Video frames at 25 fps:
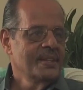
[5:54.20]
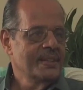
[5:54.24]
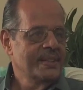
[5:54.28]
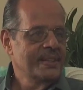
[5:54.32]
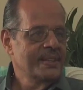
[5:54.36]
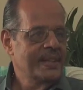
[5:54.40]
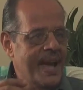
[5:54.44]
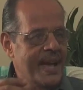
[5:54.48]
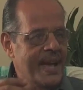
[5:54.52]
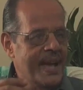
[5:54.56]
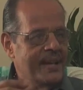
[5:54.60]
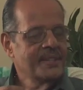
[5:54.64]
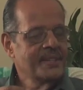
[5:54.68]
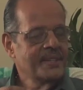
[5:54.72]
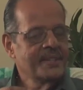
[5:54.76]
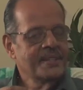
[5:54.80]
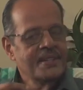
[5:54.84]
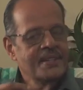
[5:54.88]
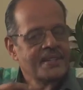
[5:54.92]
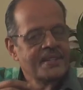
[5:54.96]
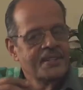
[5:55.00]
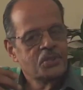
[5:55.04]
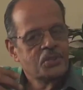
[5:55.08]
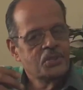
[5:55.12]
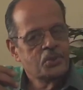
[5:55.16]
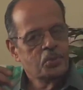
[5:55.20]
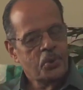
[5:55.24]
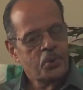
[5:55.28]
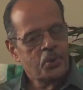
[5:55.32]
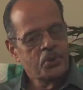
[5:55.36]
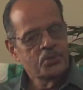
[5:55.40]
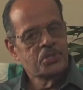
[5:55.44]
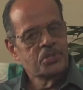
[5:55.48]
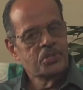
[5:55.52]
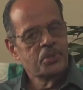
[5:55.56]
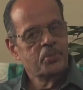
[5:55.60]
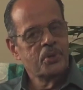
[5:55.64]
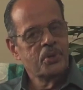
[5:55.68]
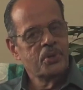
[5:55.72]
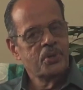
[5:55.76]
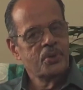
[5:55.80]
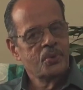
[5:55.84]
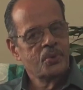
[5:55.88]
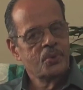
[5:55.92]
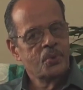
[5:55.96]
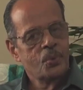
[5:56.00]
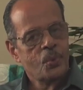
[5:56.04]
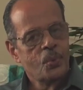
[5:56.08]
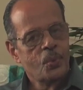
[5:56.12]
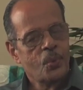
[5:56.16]
That is possible
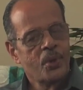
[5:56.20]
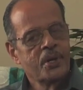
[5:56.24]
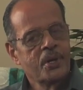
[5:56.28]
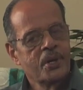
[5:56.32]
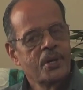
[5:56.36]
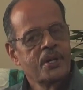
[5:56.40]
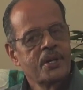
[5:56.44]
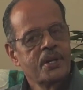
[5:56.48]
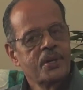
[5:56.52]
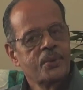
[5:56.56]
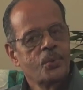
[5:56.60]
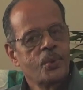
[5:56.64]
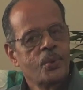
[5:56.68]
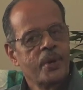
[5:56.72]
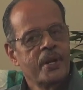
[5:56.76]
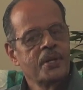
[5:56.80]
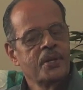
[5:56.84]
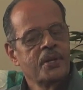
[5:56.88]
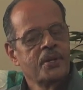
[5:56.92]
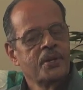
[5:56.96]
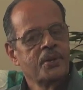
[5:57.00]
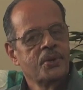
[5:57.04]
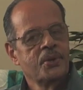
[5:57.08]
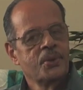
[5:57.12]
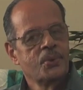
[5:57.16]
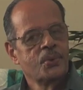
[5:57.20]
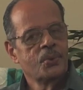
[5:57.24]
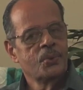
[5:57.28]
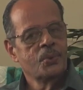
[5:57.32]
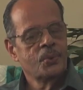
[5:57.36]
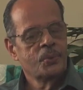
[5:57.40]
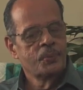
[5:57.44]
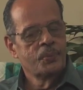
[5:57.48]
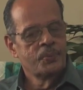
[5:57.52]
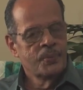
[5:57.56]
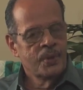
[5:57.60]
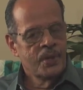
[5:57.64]
only when you